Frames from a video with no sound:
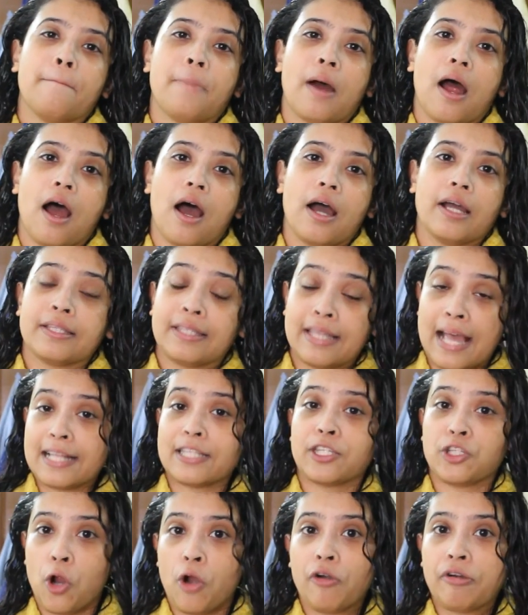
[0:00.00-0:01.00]
But
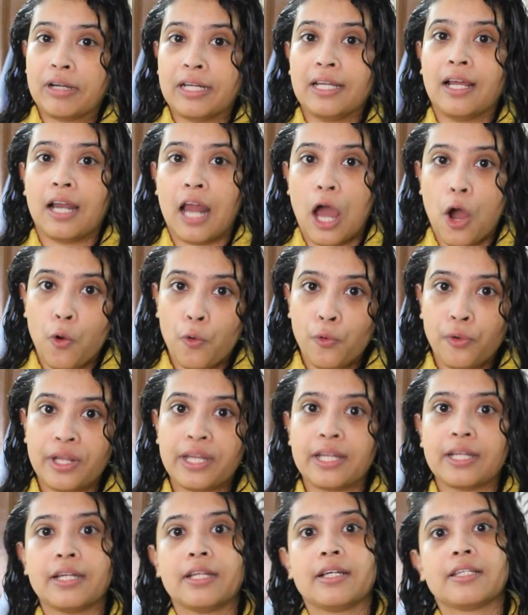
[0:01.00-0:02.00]
that's not really
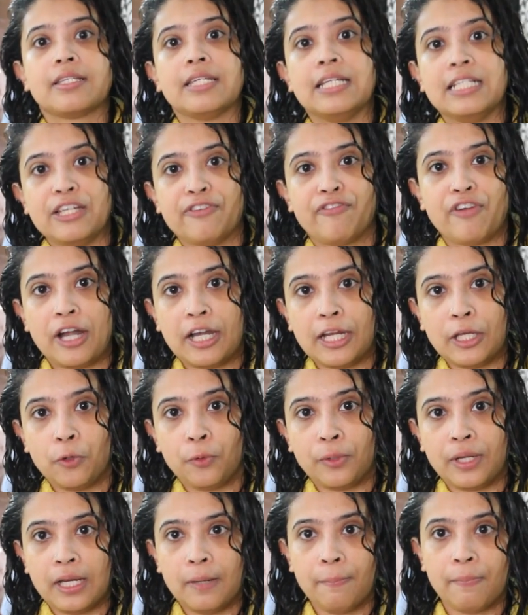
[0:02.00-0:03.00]
allowed in a CG friendly
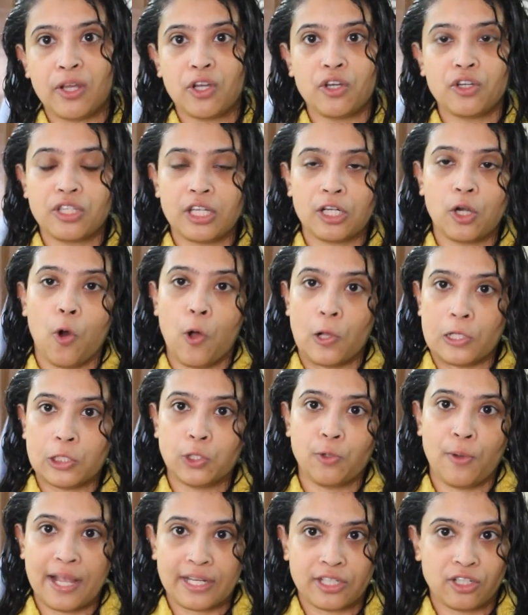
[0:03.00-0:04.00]
routine because it
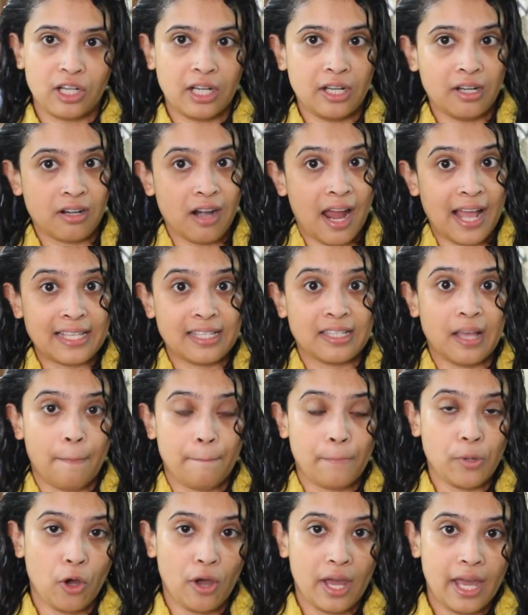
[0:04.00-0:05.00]
also actually dries
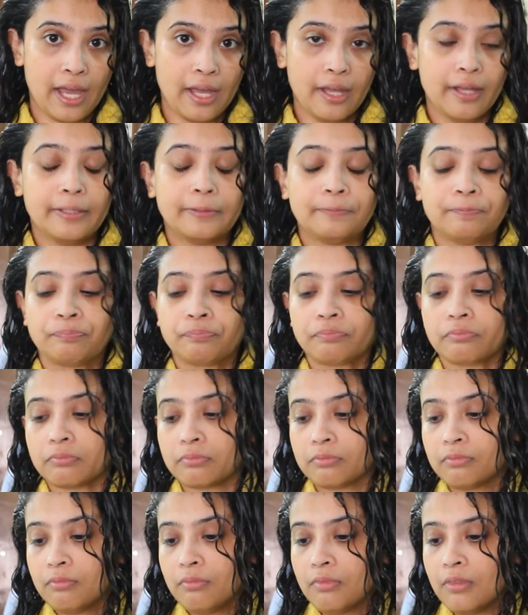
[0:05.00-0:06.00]
up your hair.
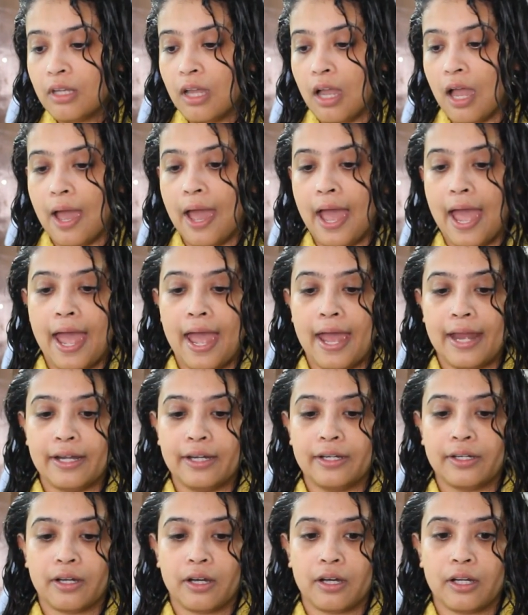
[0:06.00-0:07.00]

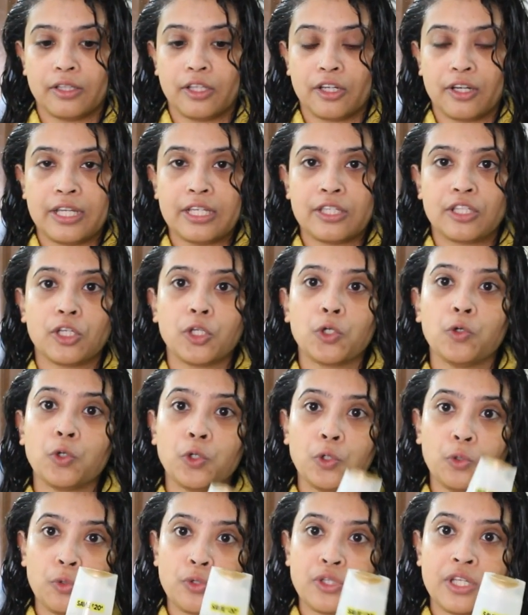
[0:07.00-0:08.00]
And the reason you
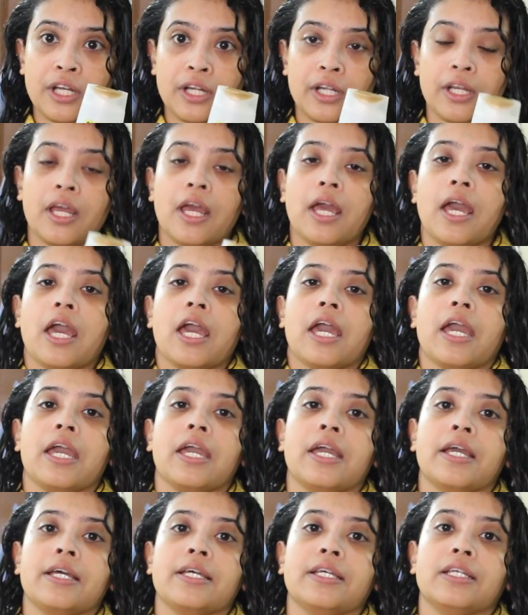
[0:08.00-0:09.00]
use it
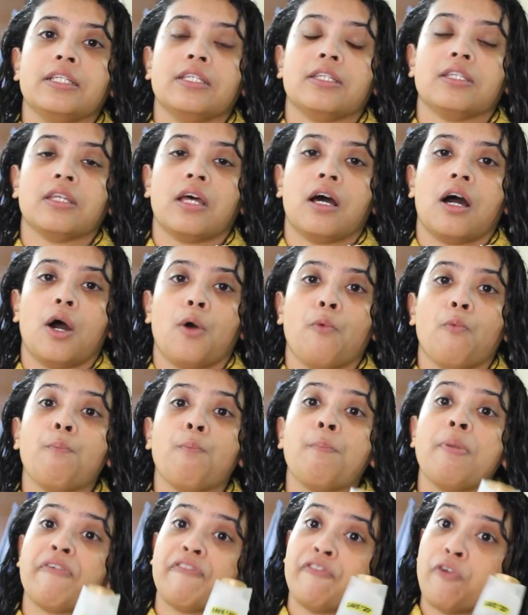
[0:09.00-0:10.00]
is
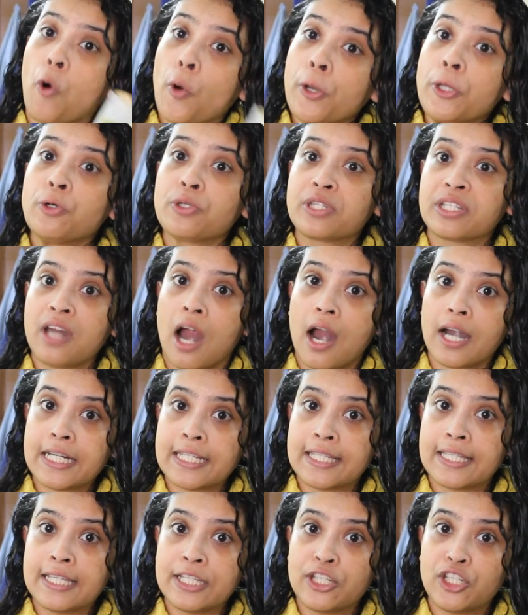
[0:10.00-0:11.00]
before you
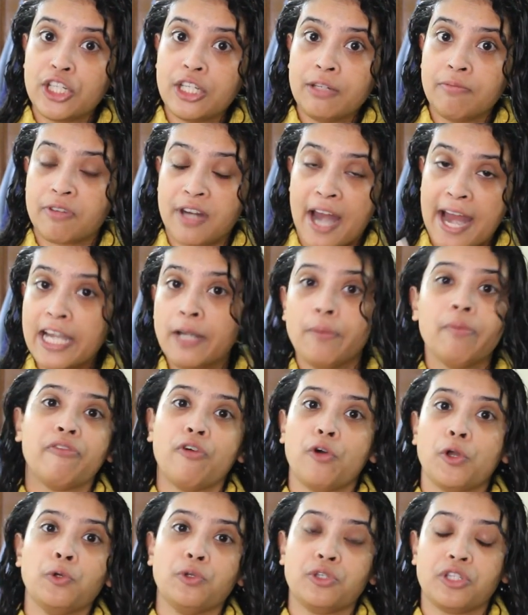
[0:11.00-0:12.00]
start CG, right
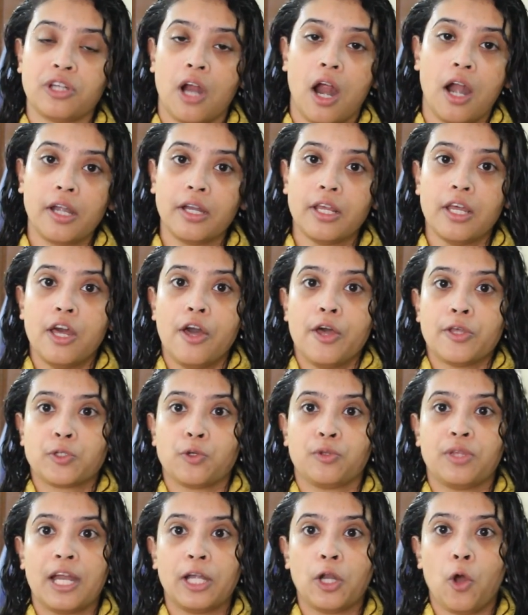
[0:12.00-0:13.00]
before you start,
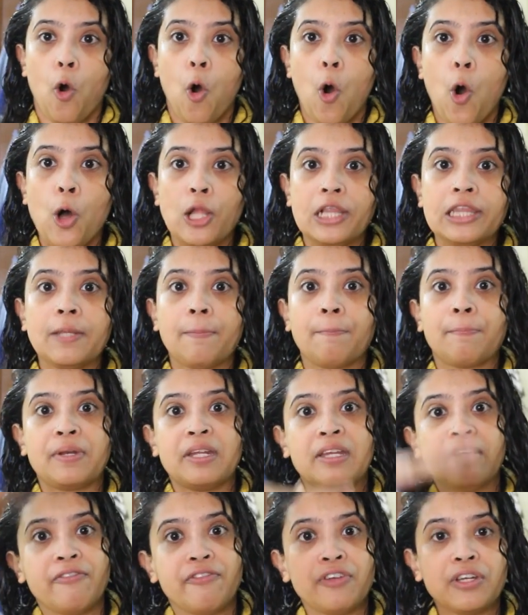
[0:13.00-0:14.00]
so that all the
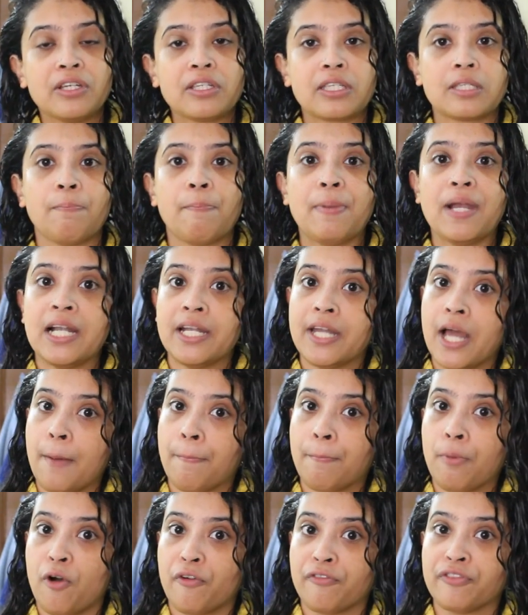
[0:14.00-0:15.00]
previous
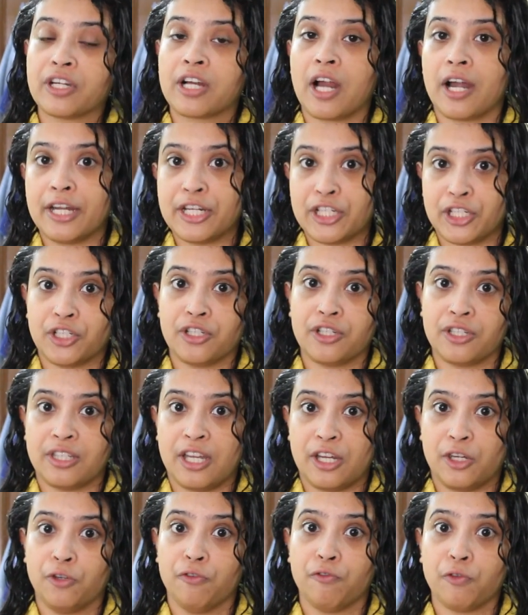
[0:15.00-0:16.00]
buildup of the conditioners
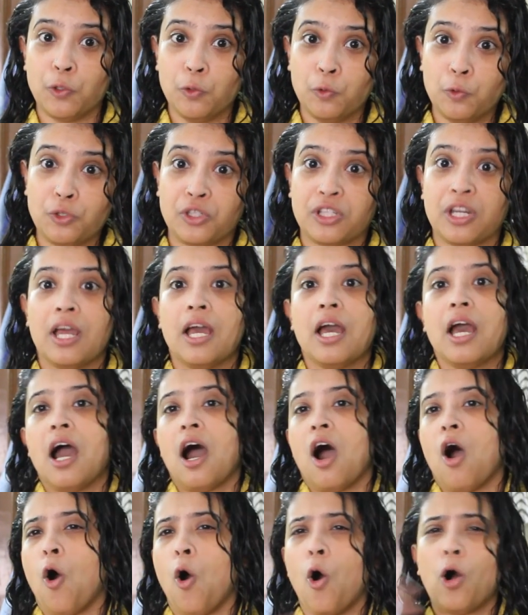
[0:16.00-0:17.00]
that you've used,
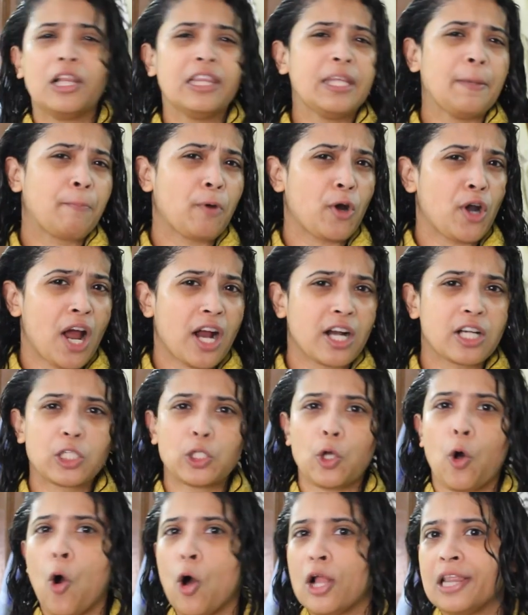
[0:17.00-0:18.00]
all the
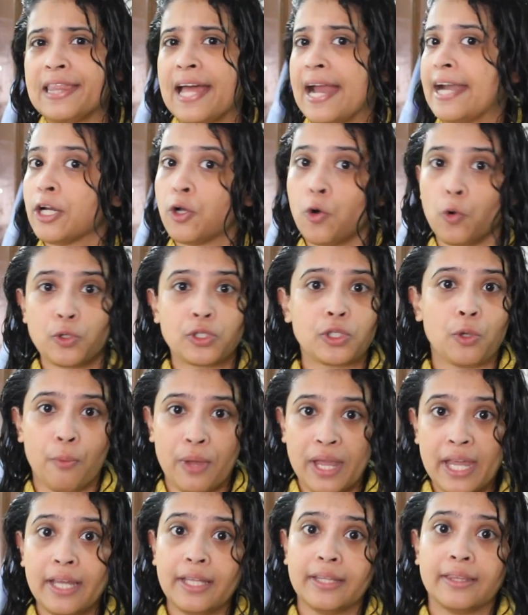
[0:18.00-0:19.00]
products, all that goes
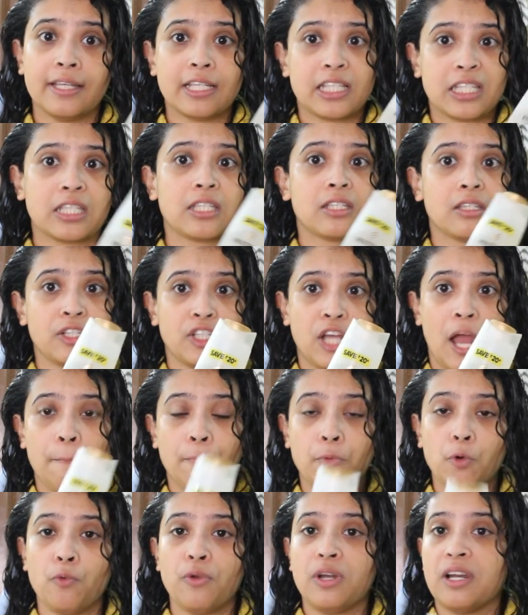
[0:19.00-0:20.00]
away. This
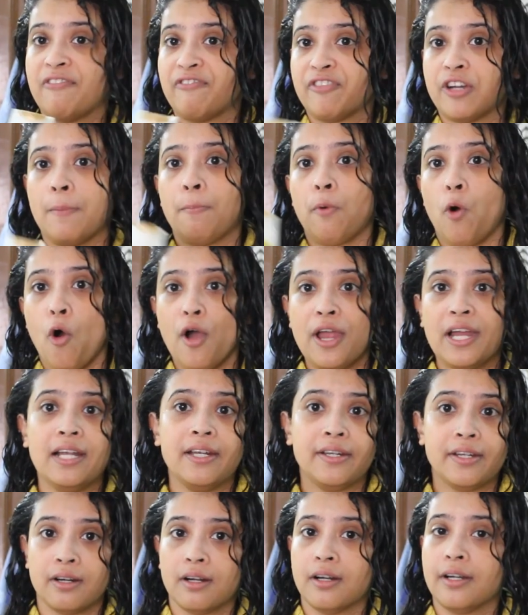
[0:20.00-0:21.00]
shampoo will lift up
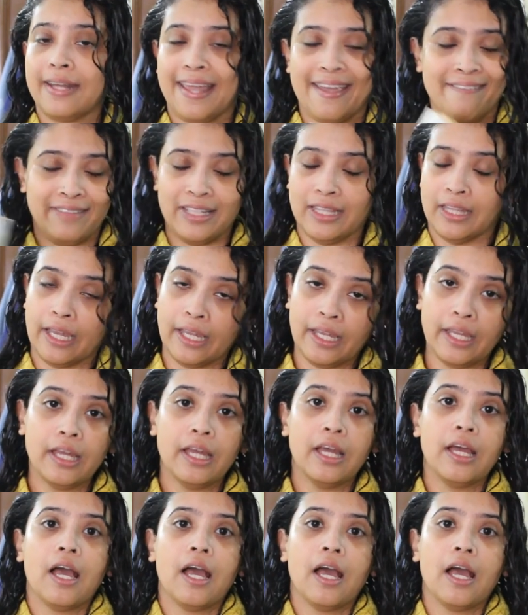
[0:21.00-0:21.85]
oil, dirt, everything,